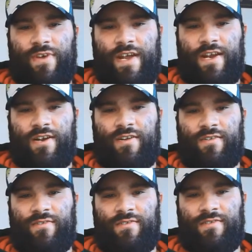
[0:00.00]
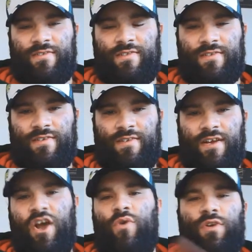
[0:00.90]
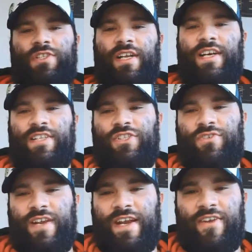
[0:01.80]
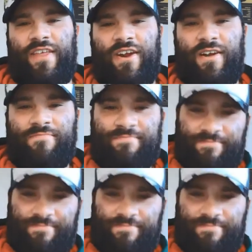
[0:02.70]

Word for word: there, we're just going to cut the screen. Here they are.